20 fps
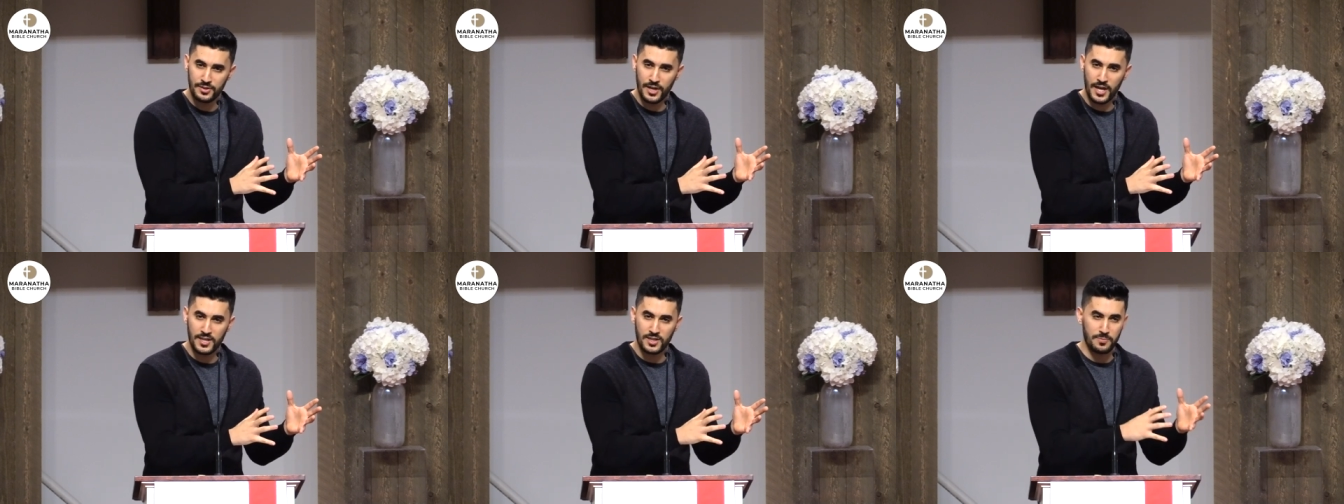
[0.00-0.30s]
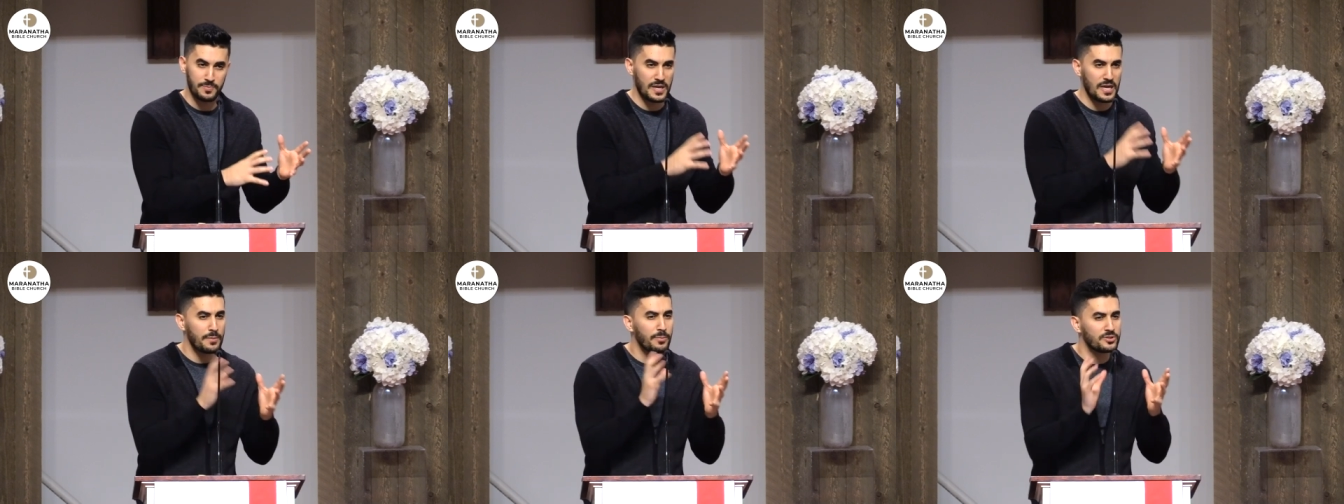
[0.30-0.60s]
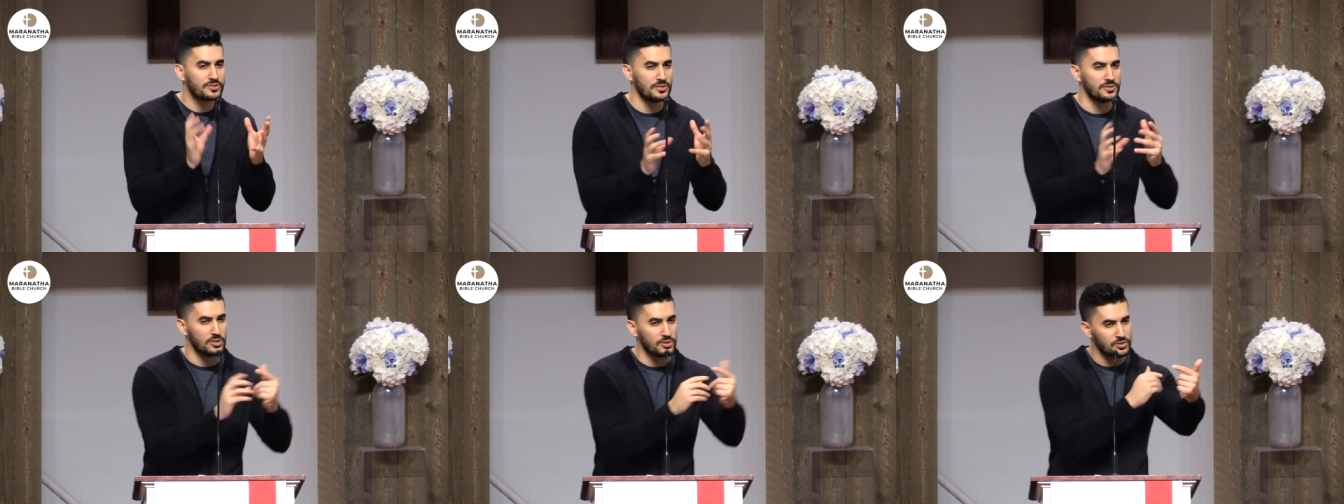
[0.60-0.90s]
and to be
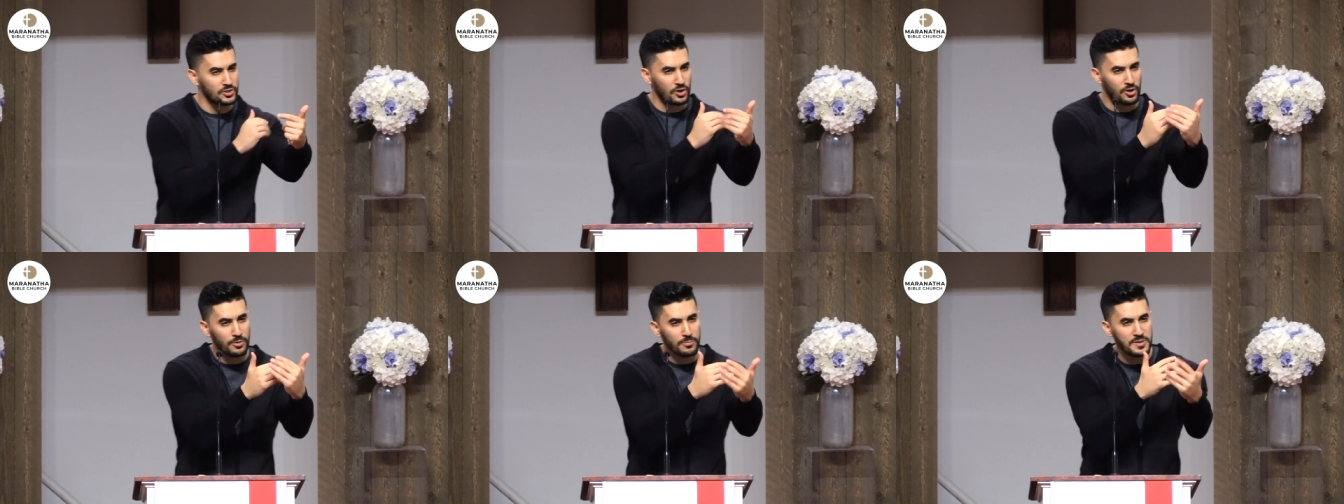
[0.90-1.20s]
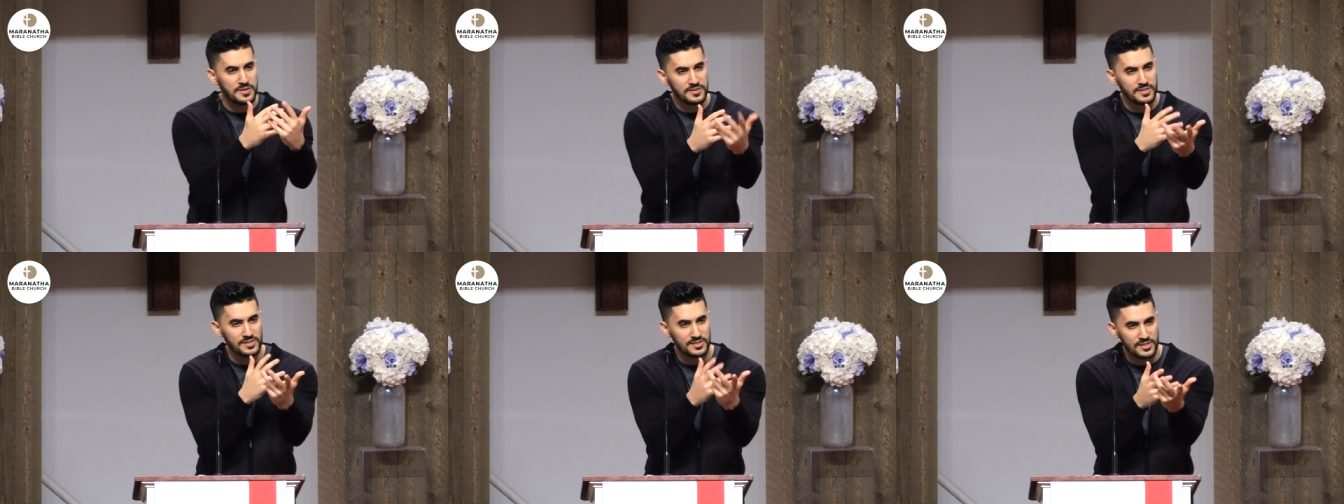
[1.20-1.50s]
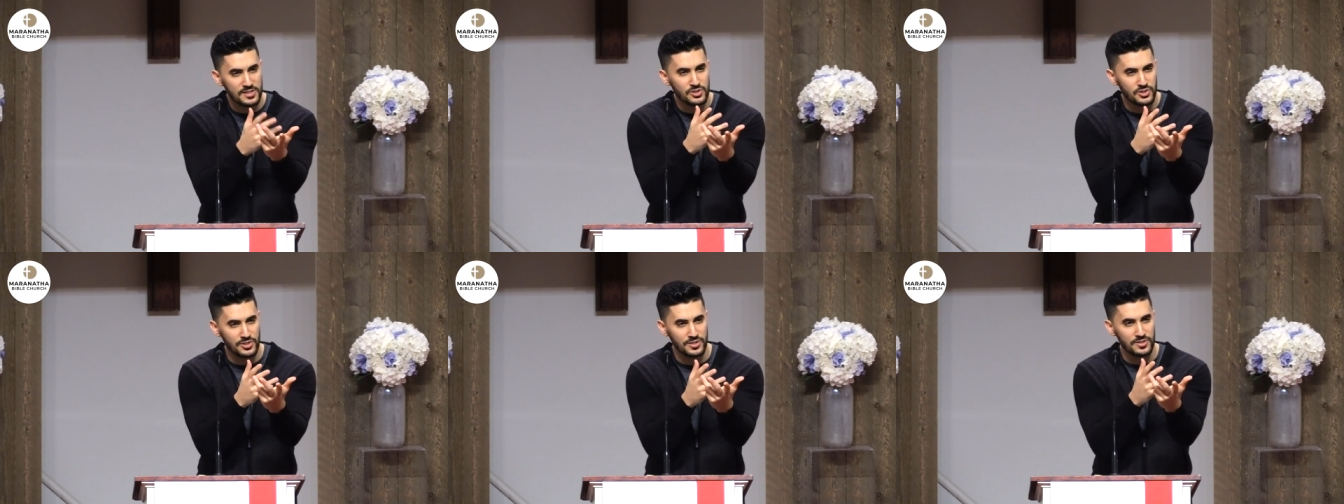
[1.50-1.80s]
able to determine
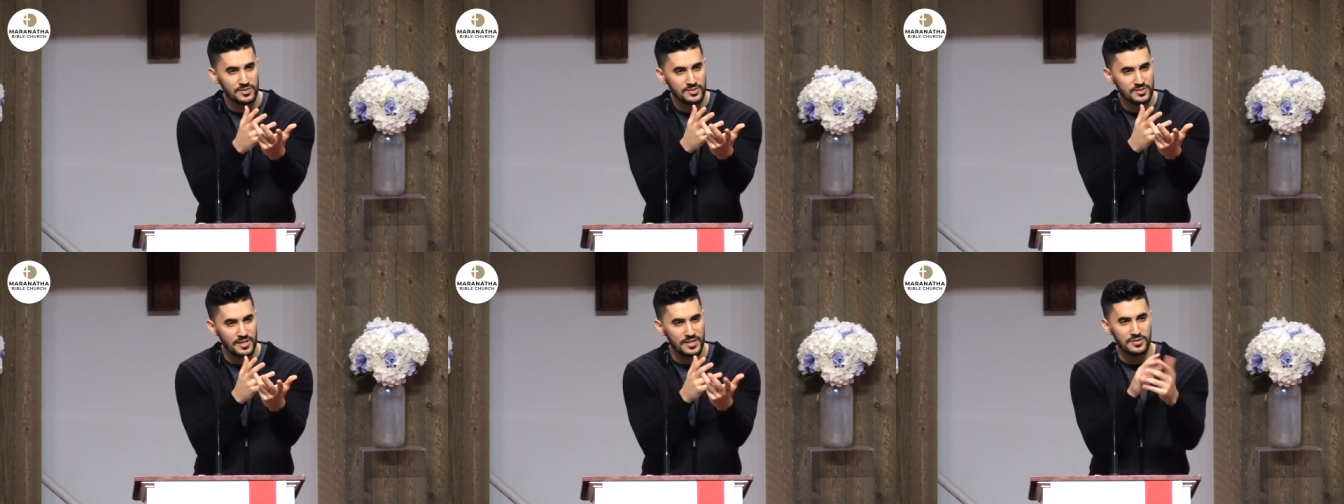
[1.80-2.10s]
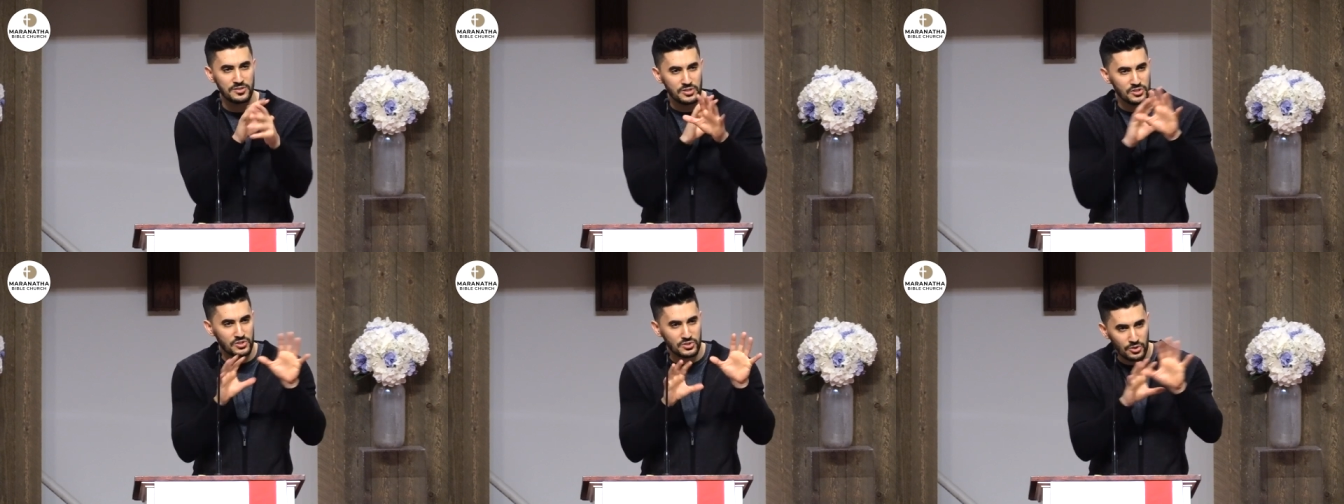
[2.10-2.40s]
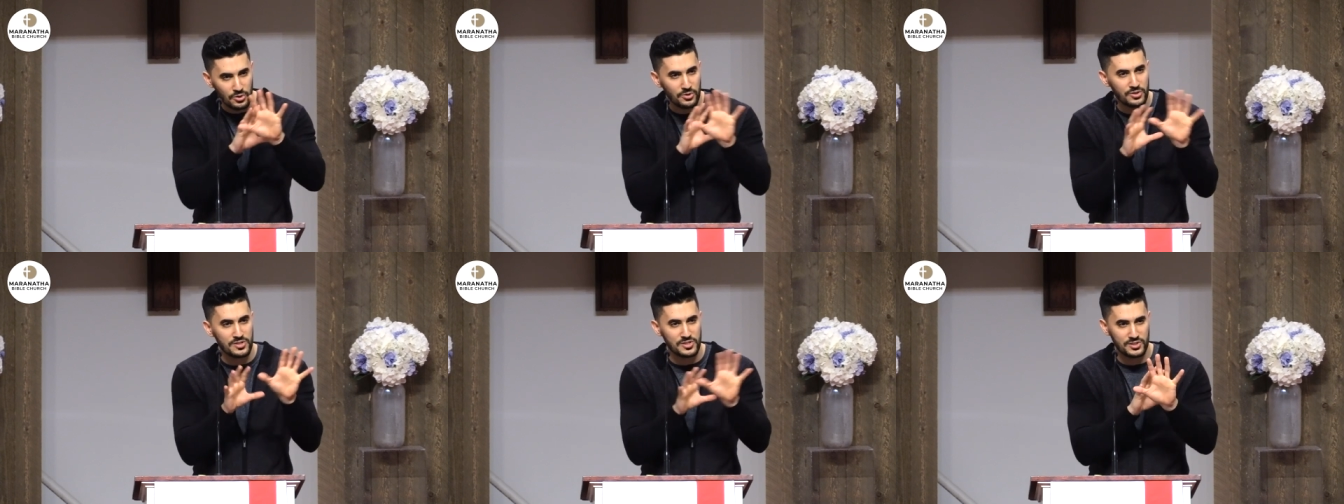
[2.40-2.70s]
decisions and
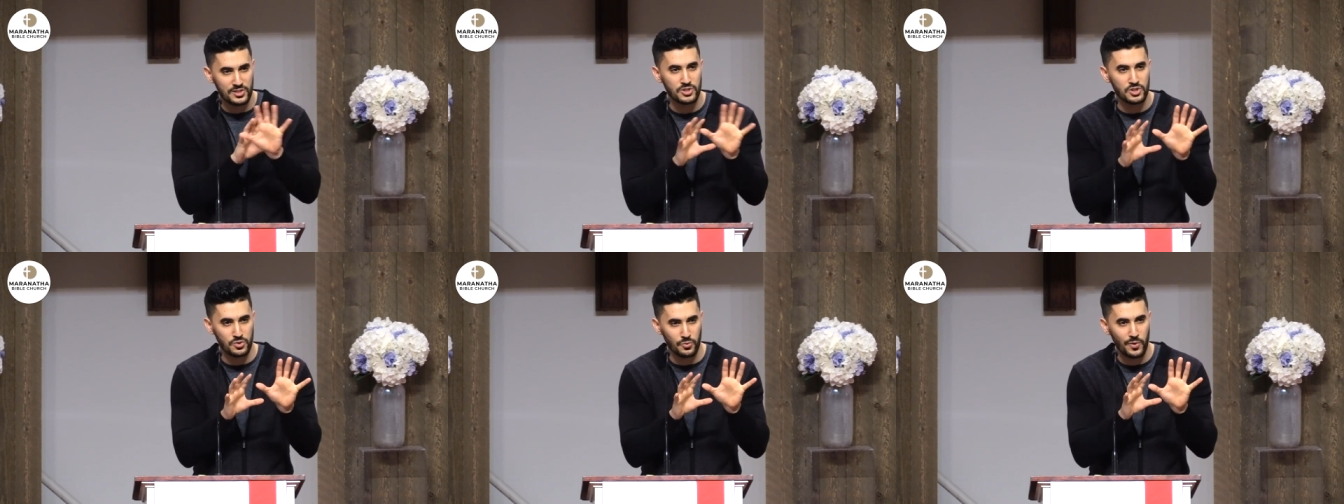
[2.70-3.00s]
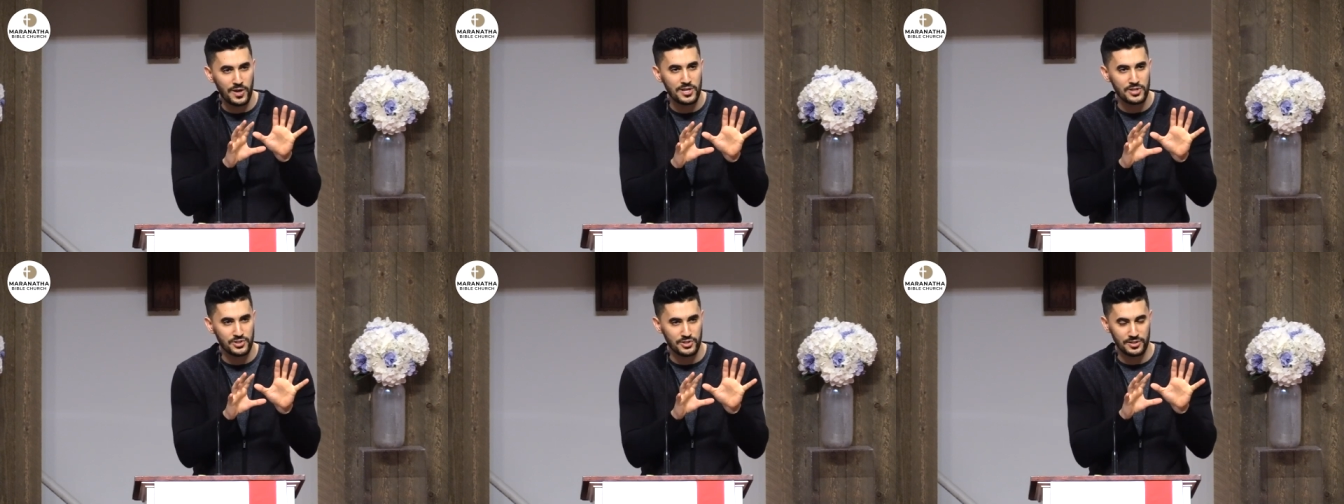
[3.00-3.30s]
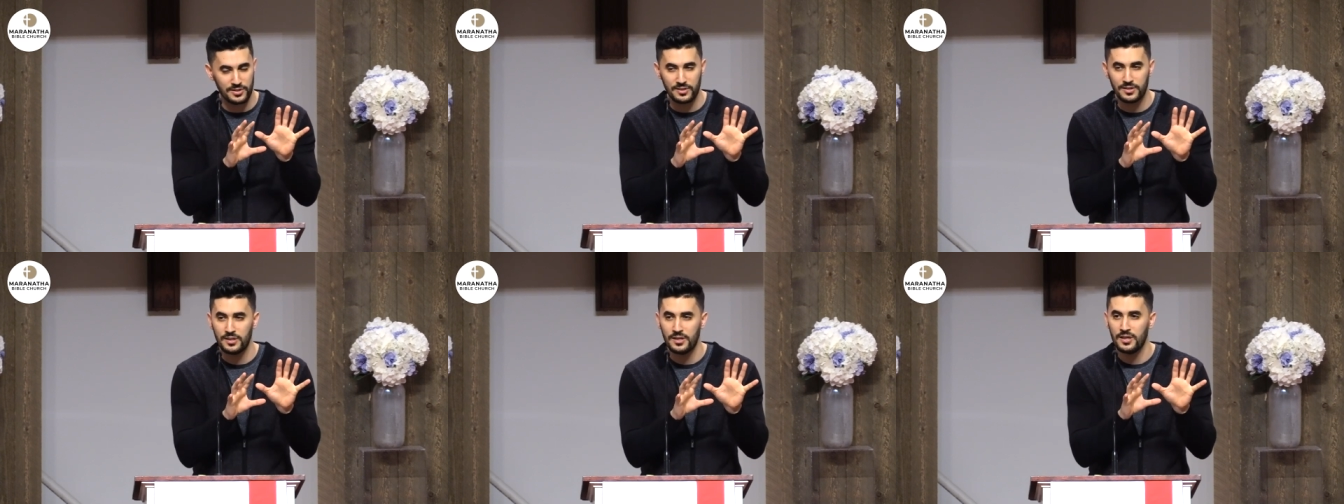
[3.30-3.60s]
discern a
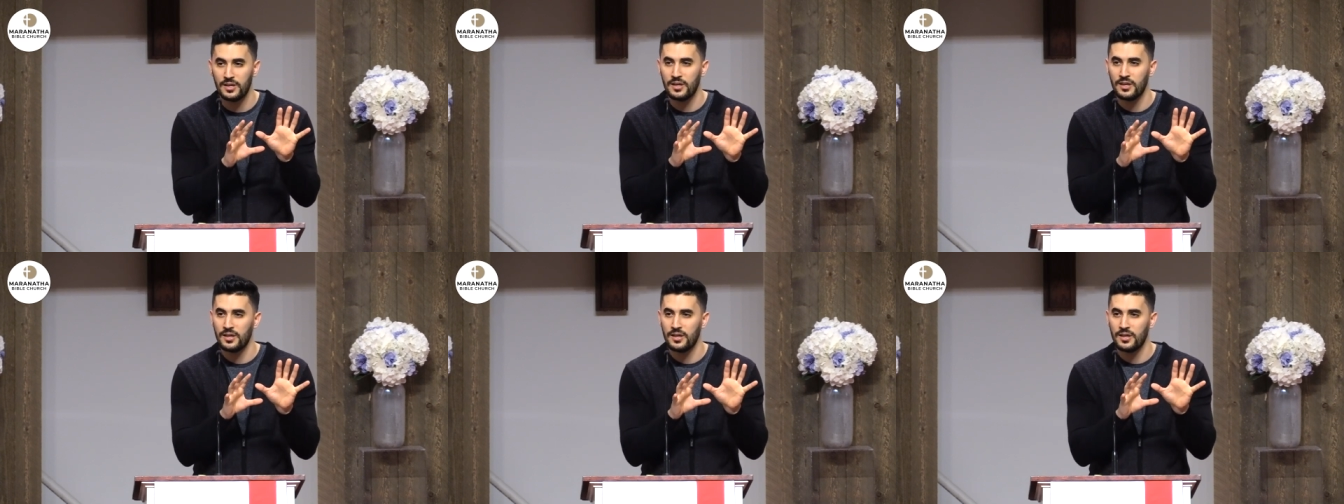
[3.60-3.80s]
situation